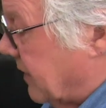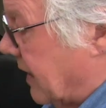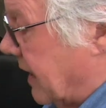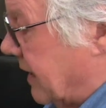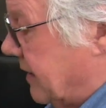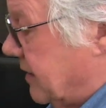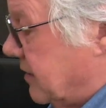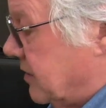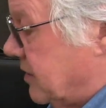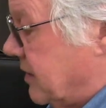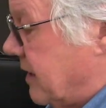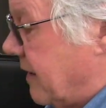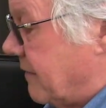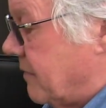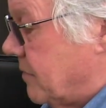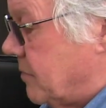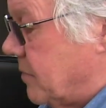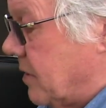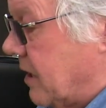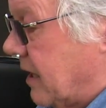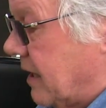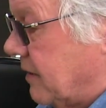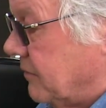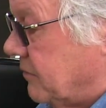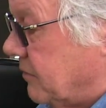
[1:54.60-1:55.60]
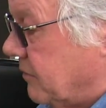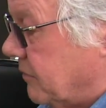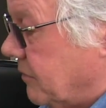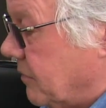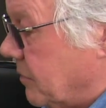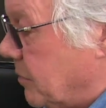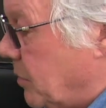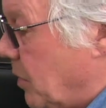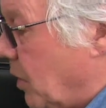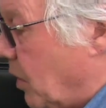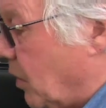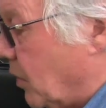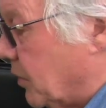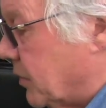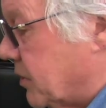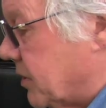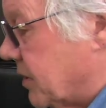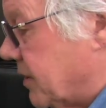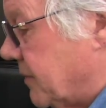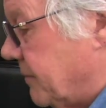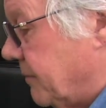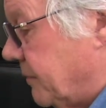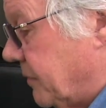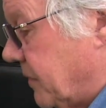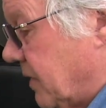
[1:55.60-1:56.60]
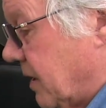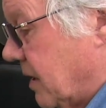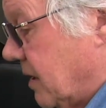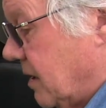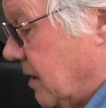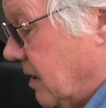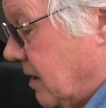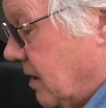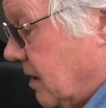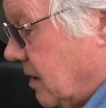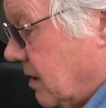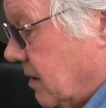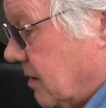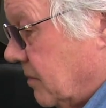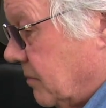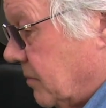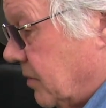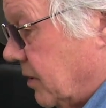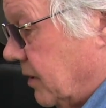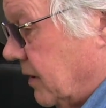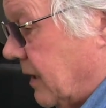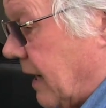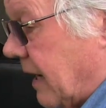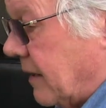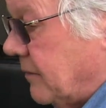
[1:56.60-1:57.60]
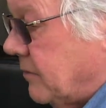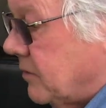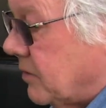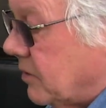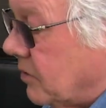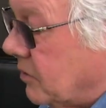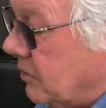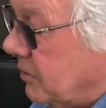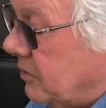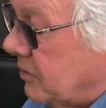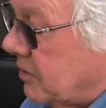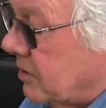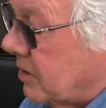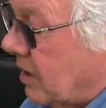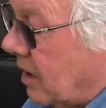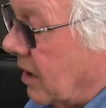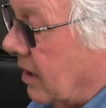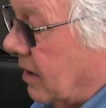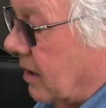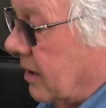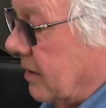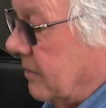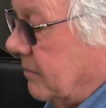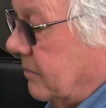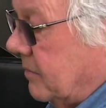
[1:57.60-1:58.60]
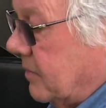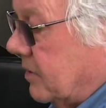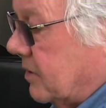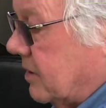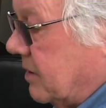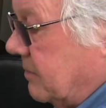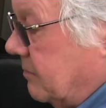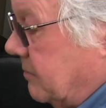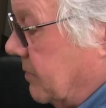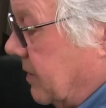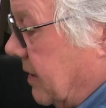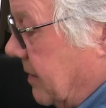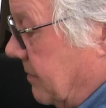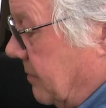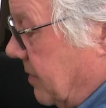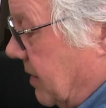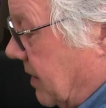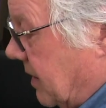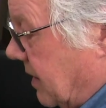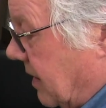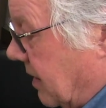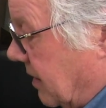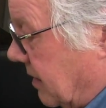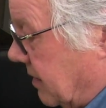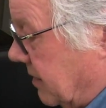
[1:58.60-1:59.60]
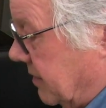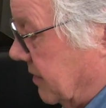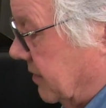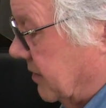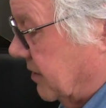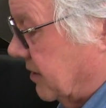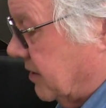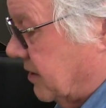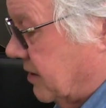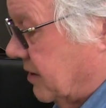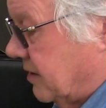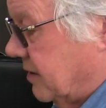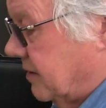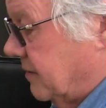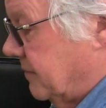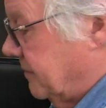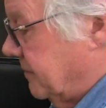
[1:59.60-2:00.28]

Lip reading: and it's never been out of the pot. But now's a good time simply because